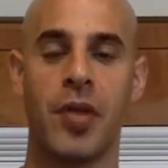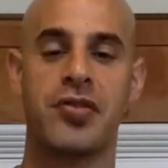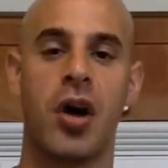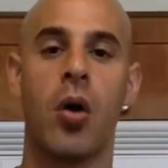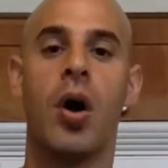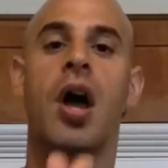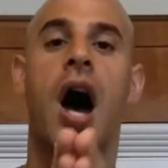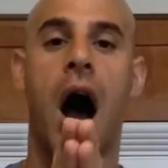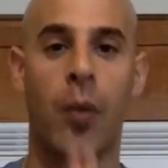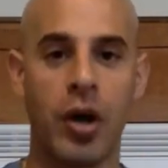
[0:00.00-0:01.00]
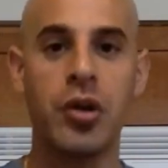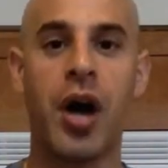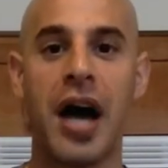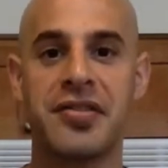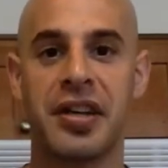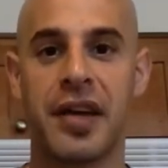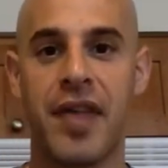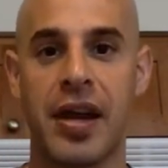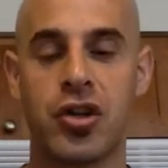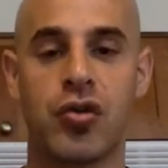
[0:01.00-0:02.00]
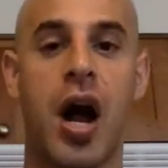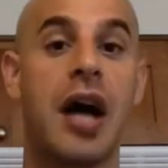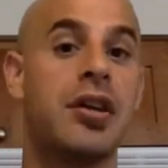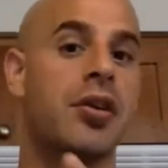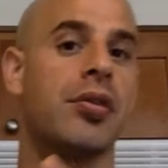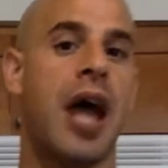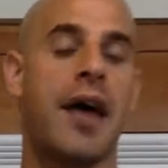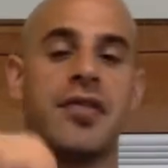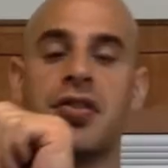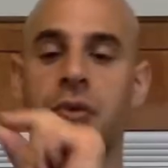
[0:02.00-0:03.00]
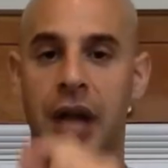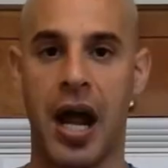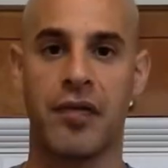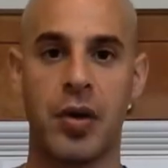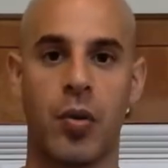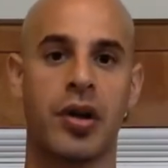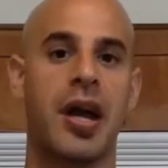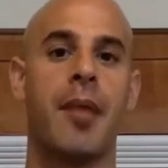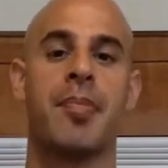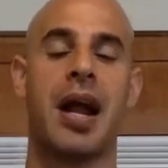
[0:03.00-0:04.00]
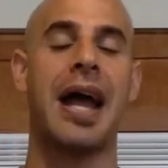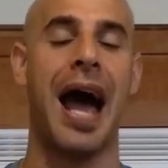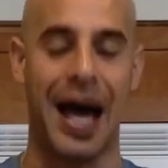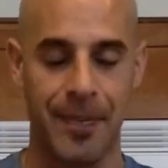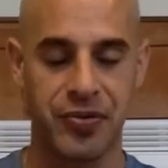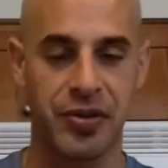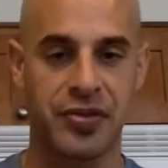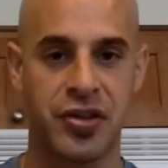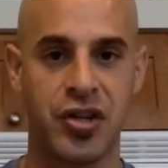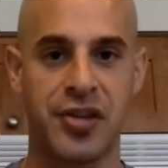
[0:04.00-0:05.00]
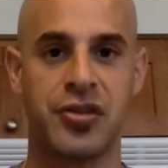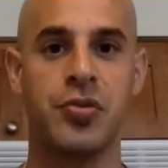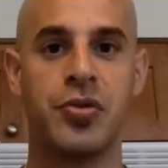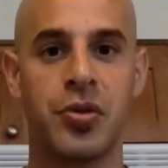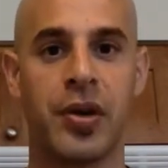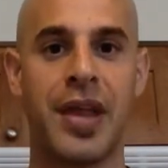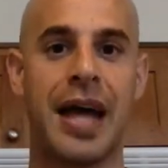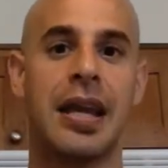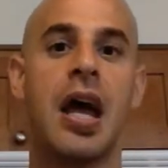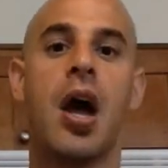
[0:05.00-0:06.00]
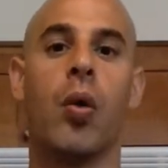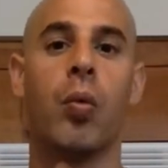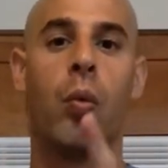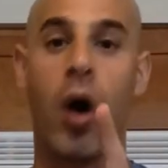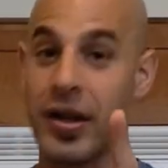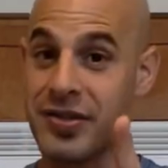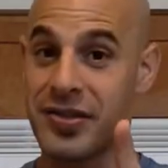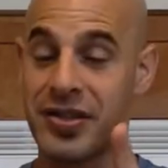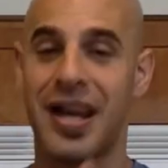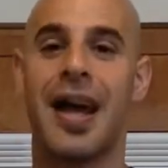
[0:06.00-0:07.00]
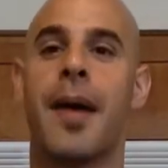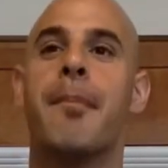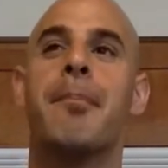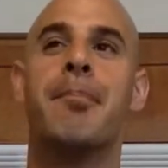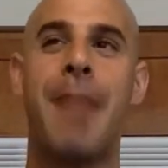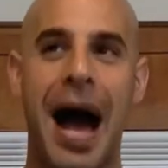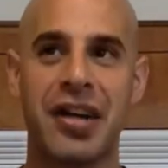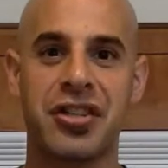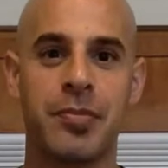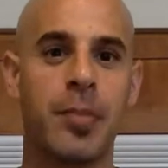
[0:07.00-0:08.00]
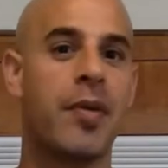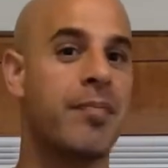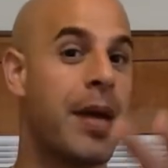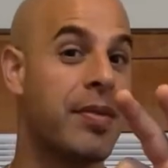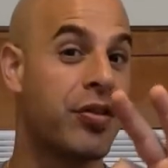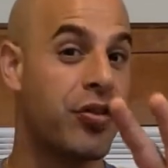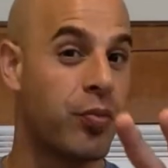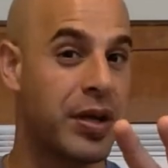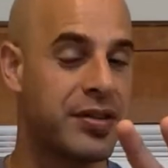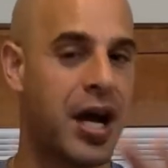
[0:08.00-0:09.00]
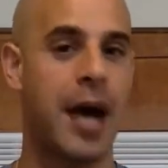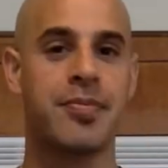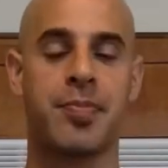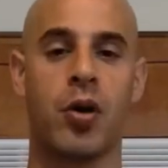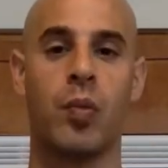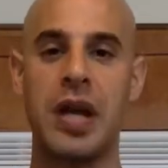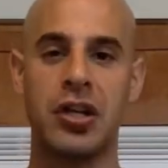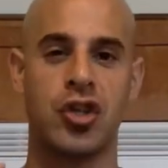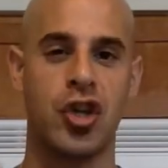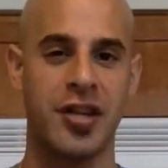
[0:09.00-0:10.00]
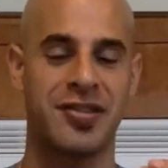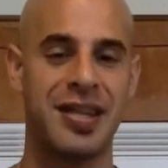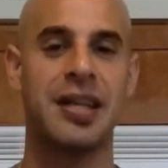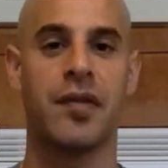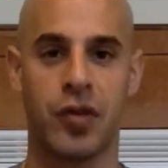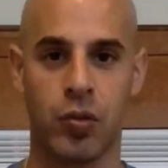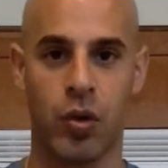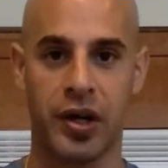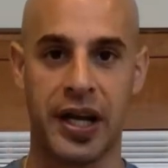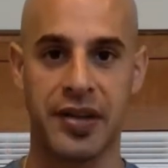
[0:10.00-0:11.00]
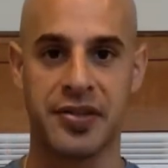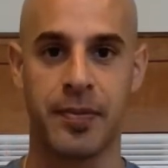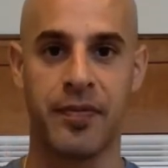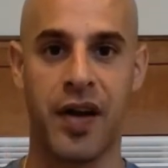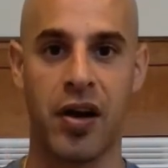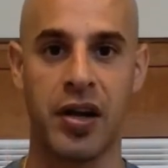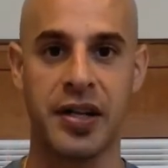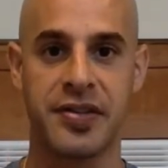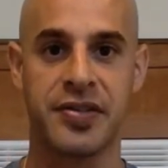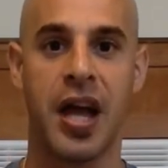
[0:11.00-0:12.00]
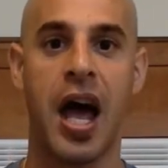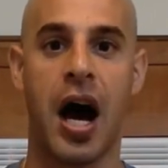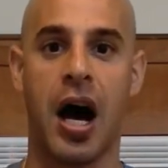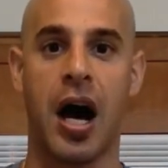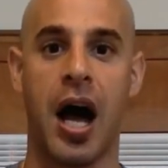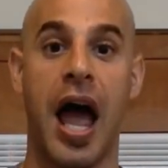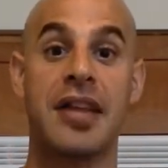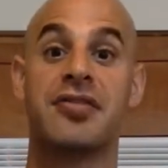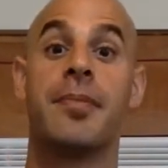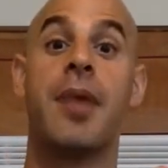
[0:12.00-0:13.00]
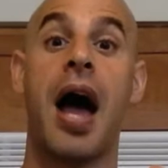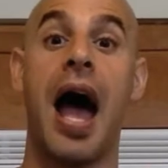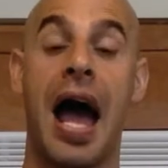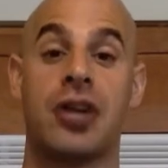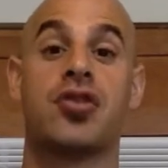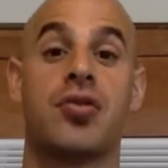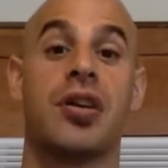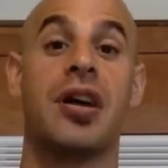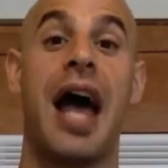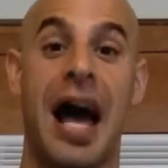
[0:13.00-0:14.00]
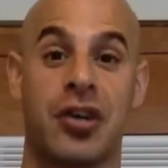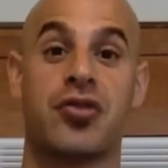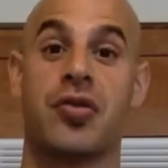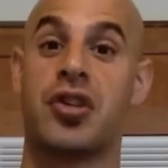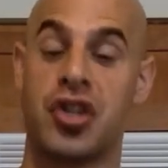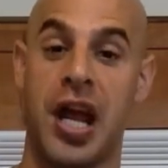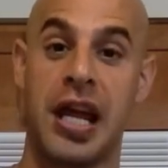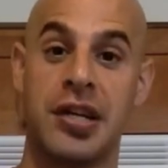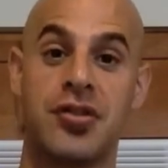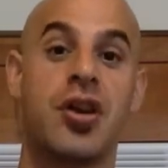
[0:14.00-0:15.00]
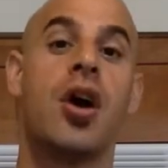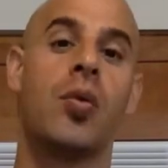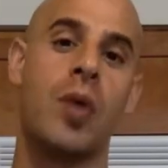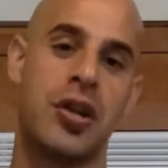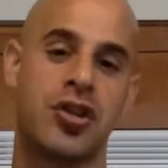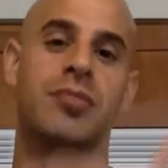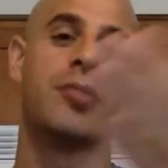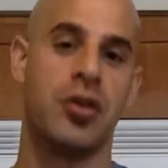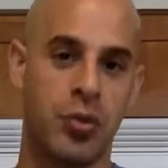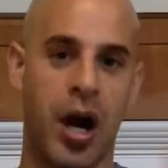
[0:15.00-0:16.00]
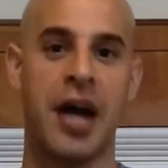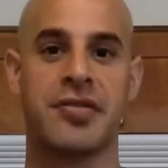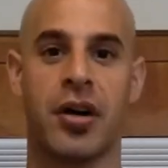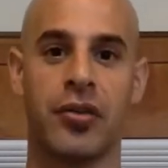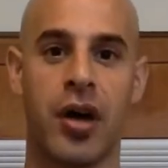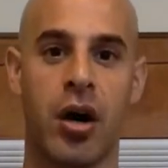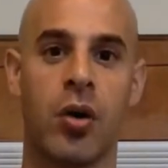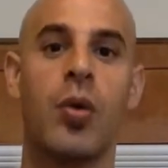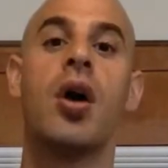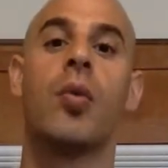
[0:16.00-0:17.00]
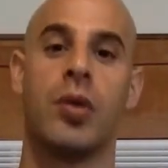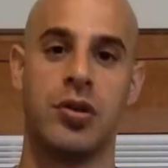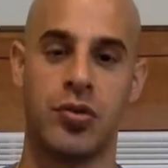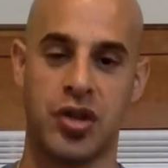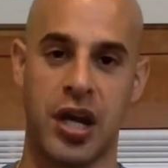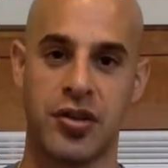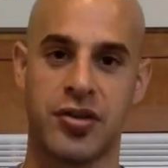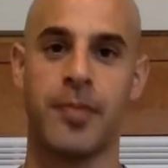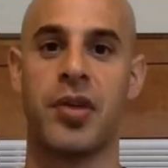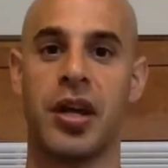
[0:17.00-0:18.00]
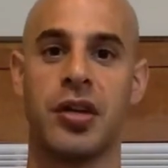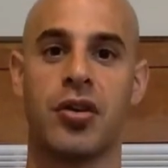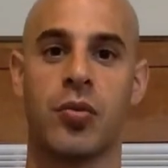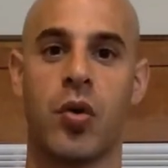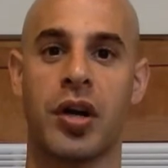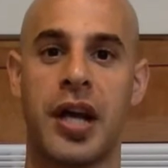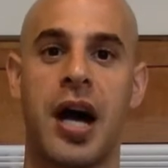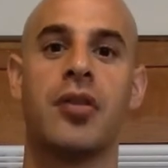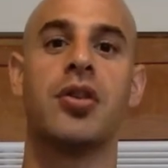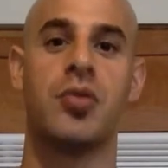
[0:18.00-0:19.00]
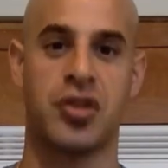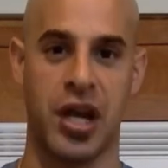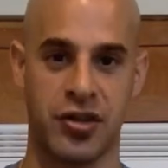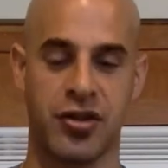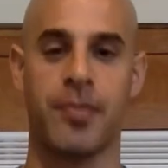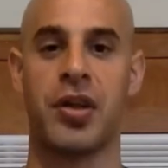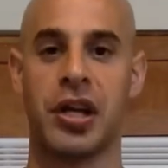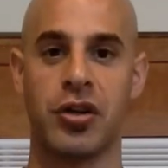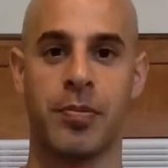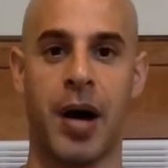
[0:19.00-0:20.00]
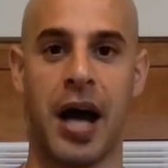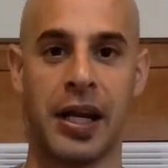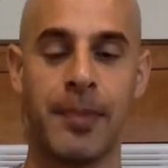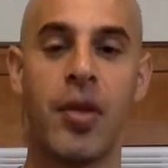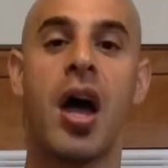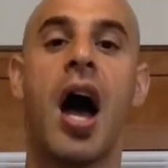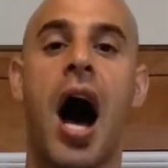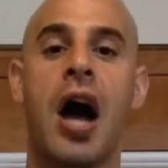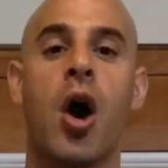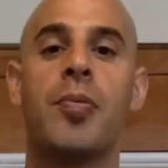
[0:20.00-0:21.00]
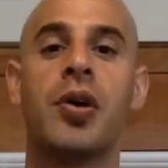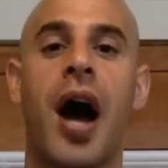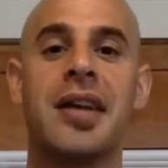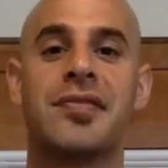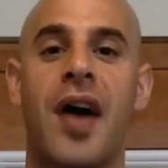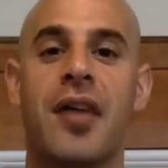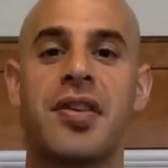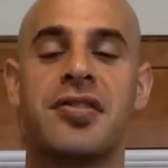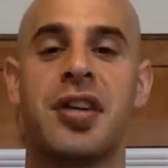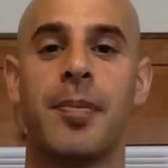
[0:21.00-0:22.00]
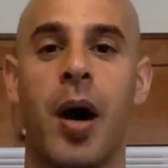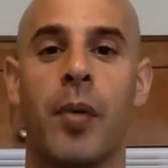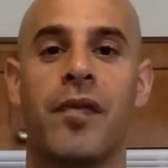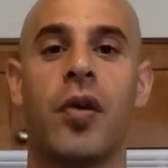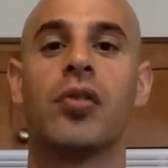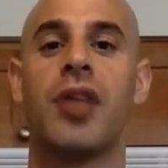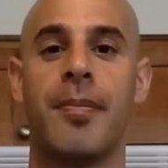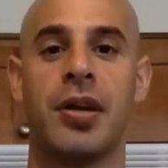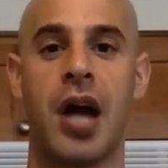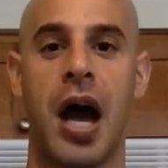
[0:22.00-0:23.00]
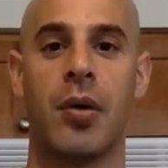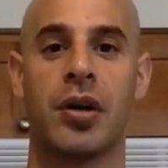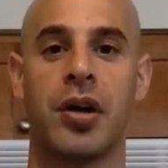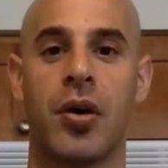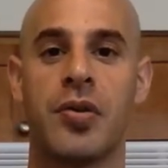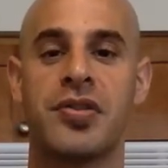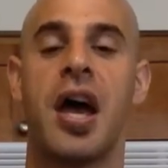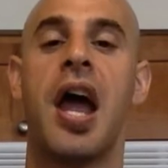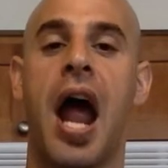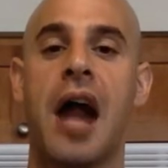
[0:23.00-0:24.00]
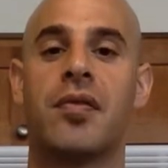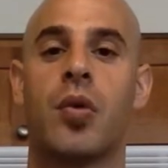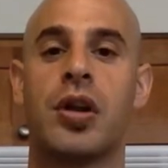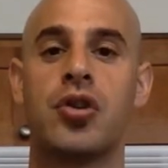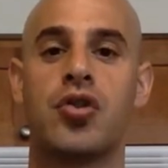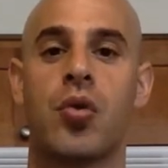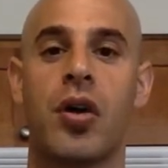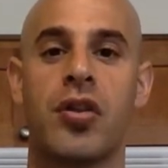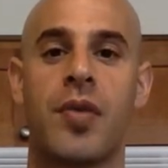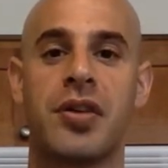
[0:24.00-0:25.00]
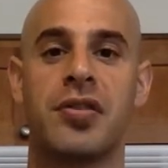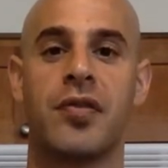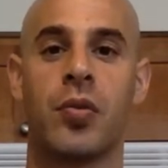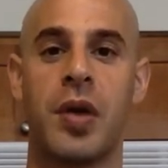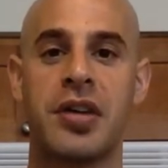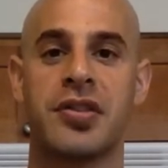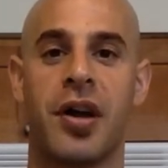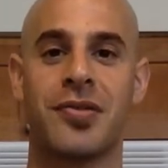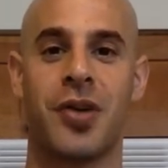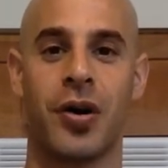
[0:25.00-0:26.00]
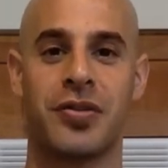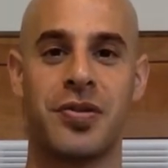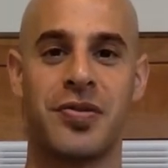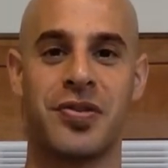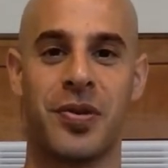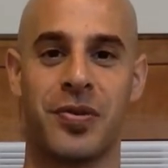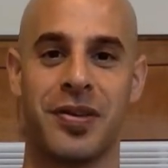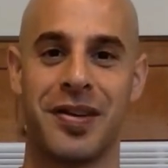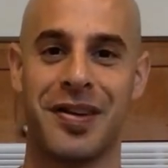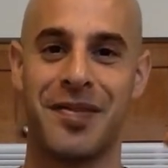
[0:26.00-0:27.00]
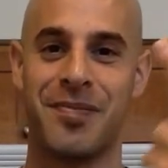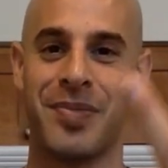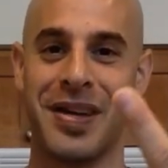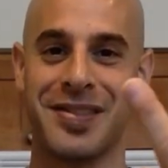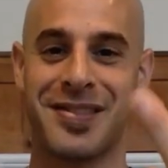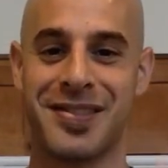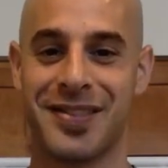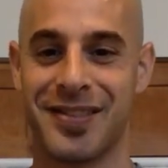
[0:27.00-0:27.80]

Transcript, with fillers: So I want you guys to give that a try. You don't have to do it every workout, but I absolutely suggest you doing that once, maximum of maybe three times per week, just to give your workout some variance uh, and some extra, extra change, which you guys all know when you change something in your workout, you change something in your body. I hope you guys found this tip helpful. Let me know how it goes. Everyone enjoy the rest of your weeks, and I'll talk to you soon. Peace.